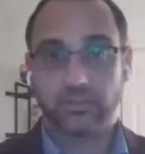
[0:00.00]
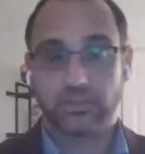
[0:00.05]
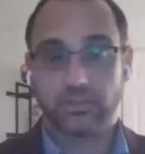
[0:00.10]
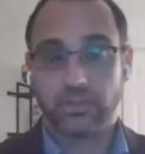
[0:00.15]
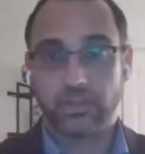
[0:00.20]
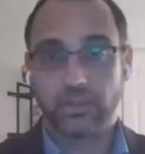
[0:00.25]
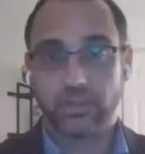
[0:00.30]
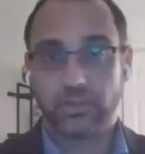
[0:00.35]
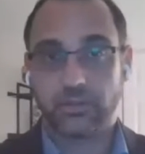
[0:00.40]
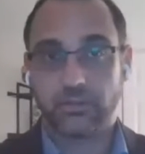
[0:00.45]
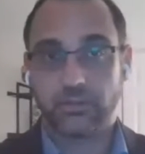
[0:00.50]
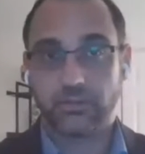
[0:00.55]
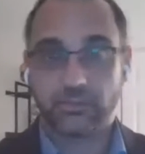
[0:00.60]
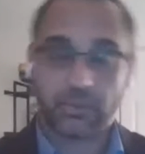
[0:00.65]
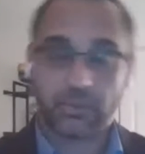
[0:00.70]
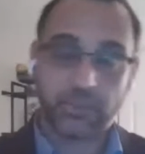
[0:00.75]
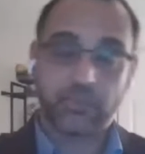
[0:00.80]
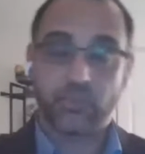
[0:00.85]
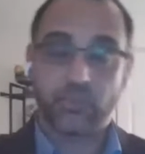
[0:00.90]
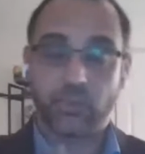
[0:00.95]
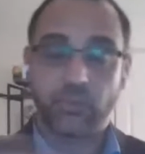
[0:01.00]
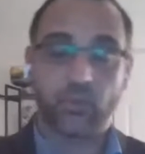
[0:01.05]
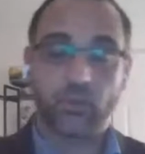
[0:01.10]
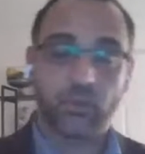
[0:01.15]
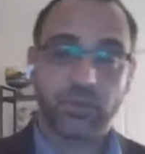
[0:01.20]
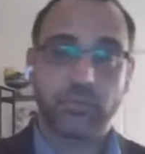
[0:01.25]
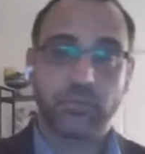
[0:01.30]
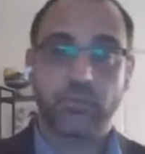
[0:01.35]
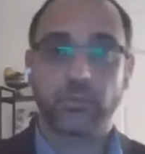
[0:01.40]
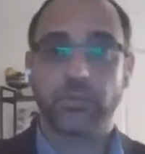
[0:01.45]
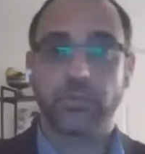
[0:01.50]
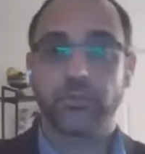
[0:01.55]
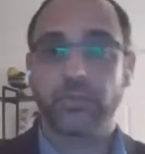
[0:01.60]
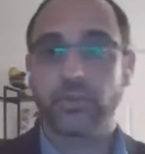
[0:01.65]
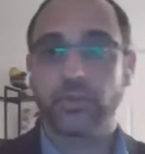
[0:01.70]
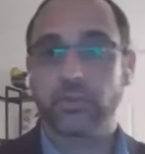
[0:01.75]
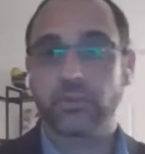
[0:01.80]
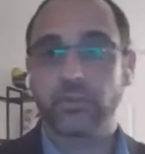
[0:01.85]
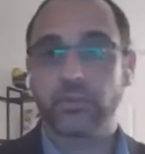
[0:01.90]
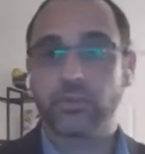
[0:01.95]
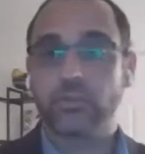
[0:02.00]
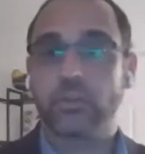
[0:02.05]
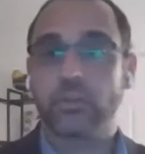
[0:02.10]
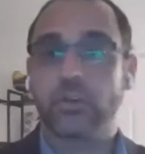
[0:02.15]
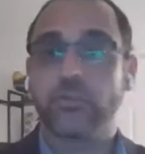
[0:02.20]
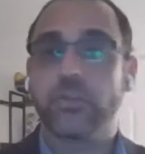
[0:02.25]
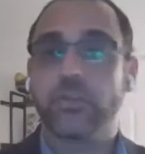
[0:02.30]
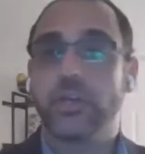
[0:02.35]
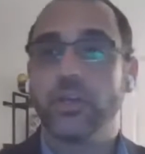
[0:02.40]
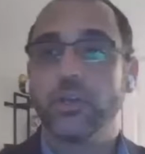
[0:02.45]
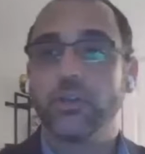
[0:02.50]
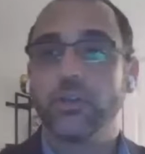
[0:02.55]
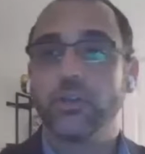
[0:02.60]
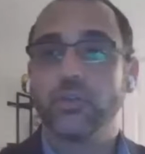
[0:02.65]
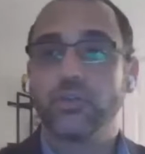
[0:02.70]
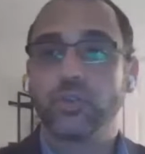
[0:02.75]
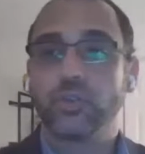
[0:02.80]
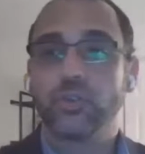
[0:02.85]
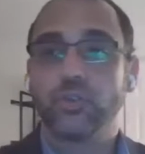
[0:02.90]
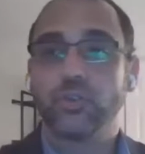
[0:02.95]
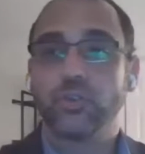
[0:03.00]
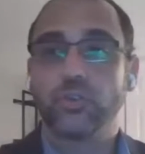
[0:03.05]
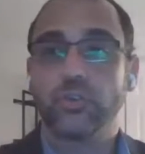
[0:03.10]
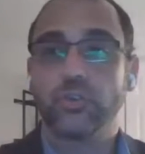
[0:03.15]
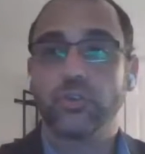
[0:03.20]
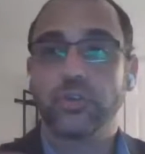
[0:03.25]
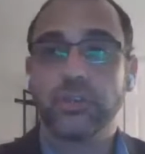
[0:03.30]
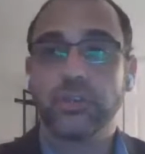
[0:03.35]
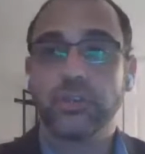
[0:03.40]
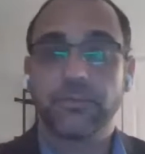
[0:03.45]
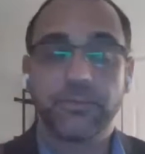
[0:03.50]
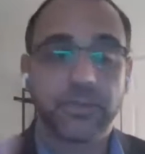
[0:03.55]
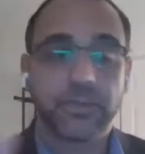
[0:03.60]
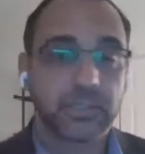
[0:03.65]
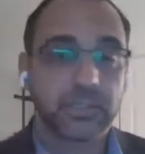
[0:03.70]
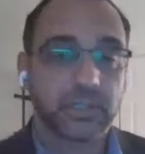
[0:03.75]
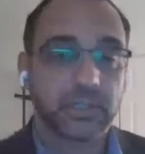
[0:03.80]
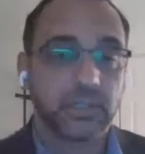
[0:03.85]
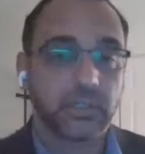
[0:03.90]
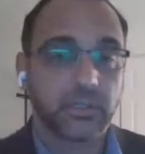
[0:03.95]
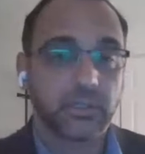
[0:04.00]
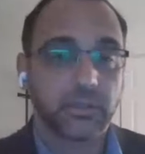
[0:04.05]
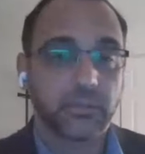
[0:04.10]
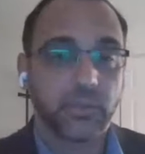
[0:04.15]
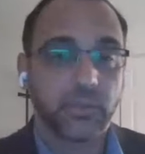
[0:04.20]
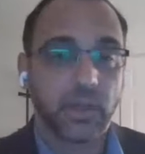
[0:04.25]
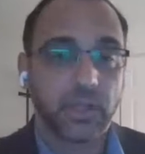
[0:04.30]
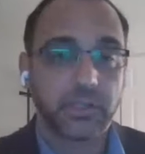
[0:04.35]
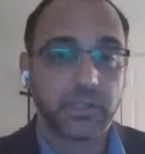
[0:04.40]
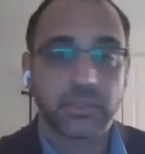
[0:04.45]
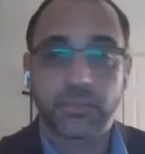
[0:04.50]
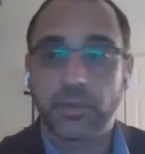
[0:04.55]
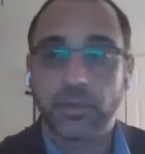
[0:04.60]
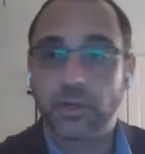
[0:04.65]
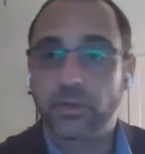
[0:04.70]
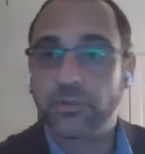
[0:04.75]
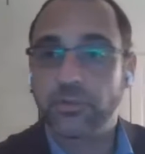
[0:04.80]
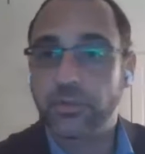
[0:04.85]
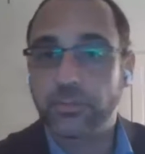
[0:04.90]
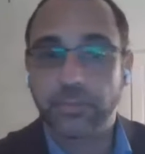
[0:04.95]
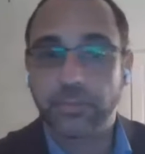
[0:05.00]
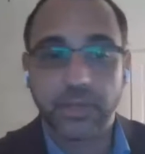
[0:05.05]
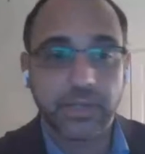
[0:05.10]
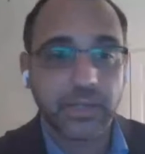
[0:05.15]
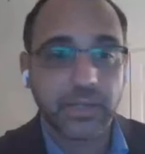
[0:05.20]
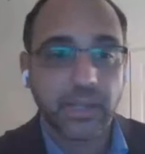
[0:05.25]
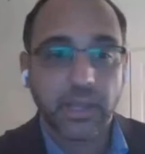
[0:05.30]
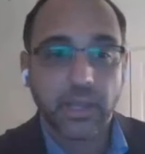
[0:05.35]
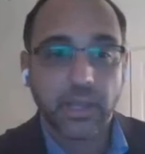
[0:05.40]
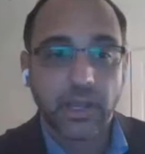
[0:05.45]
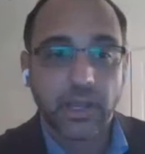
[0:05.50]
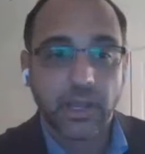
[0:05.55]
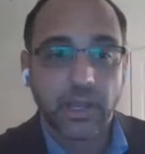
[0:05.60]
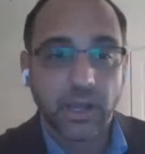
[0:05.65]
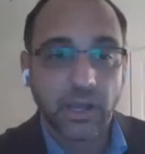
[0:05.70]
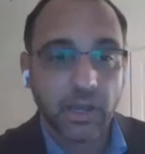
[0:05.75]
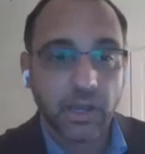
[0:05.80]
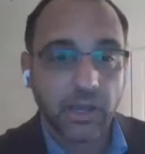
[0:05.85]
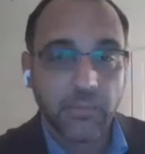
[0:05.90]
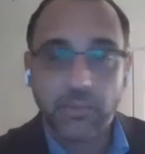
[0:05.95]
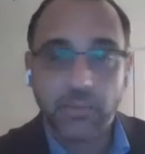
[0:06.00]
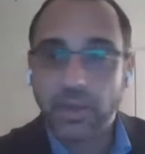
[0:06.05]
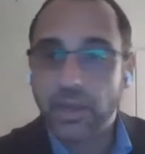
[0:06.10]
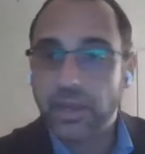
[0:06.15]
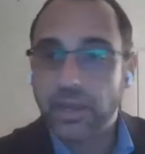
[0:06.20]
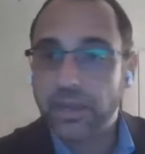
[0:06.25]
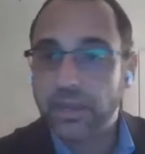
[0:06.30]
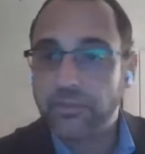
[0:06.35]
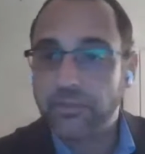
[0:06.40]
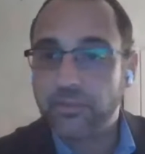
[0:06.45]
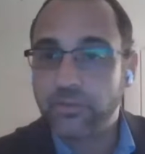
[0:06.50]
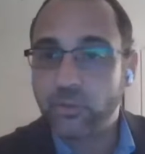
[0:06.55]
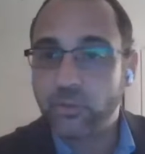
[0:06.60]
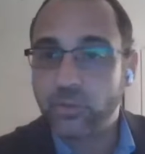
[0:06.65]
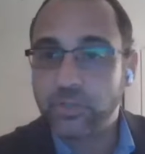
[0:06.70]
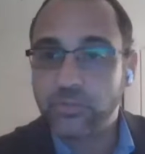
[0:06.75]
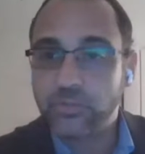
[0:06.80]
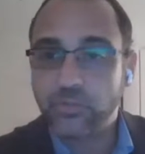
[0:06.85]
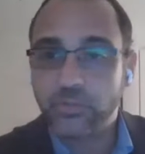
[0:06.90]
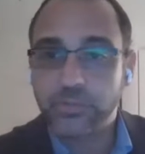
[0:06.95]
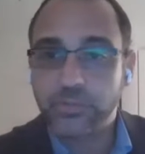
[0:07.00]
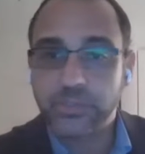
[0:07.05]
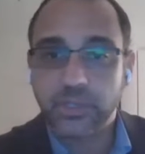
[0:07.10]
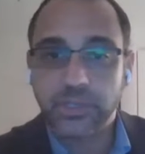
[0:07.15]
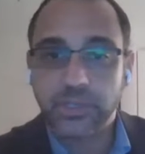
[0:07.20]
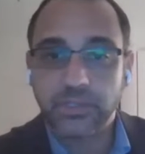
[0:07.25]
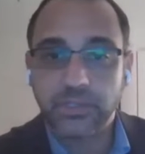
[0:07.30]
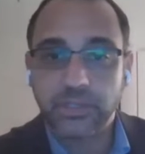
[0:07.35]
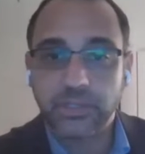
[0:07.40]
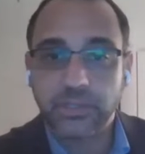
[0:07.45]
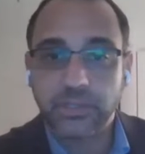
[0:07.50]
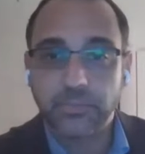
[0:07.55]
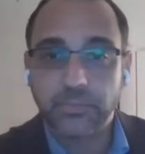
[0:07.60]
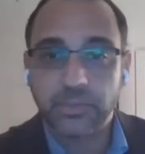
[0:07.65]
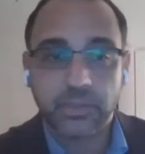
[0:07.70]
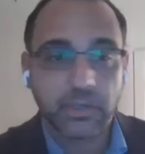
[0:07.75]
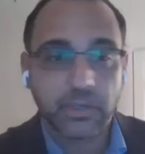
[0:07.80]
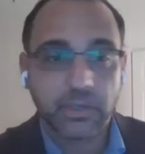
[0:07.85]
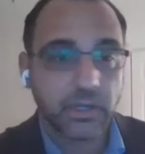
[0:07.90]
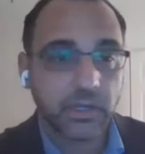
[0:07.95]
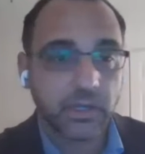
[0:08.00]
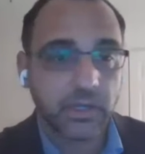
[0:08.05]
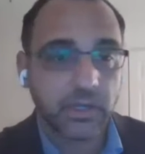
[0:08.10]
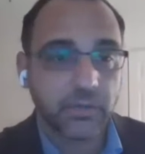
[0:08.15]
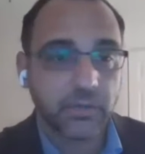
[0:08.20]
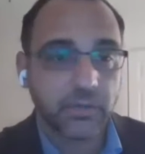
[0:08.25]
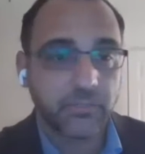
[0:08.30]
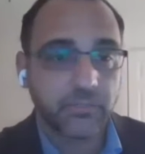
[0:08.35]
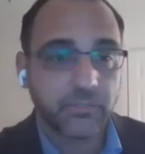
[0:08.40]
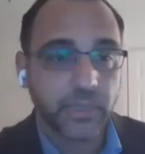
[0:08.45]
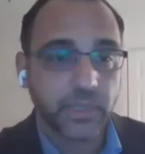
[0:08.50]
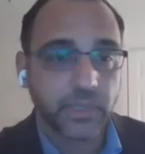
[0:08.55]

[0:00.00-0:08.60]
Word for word: Uh, I mean, from away from the Federal Reserve to the fiscal policy part of it, but um, I have a request from Sandeep. Um,